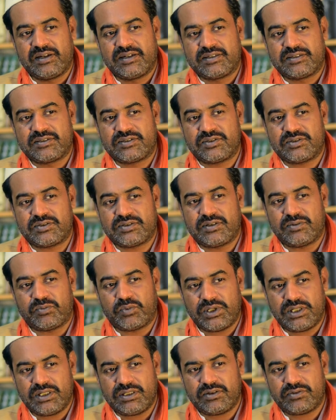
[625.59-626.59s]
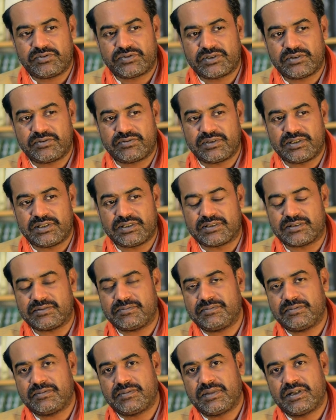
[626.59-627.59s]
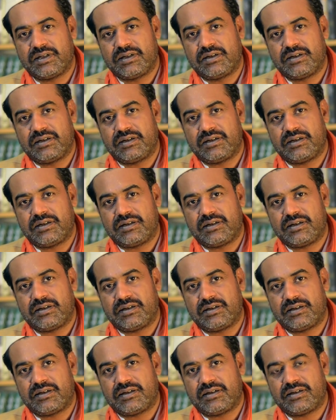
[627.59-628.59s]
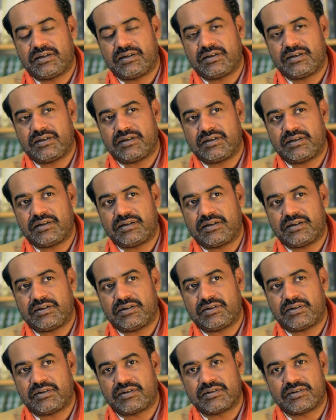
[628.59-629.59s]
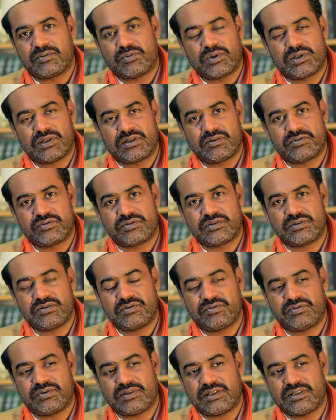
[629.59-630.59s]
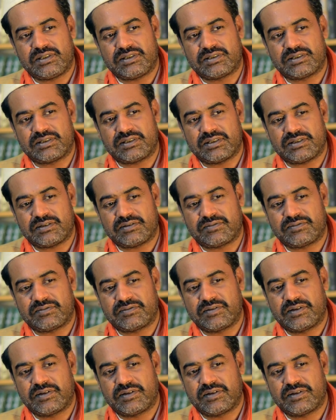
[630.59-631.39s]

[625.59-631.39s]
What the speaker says: So the word of Sufism, or the word of Sufi itself,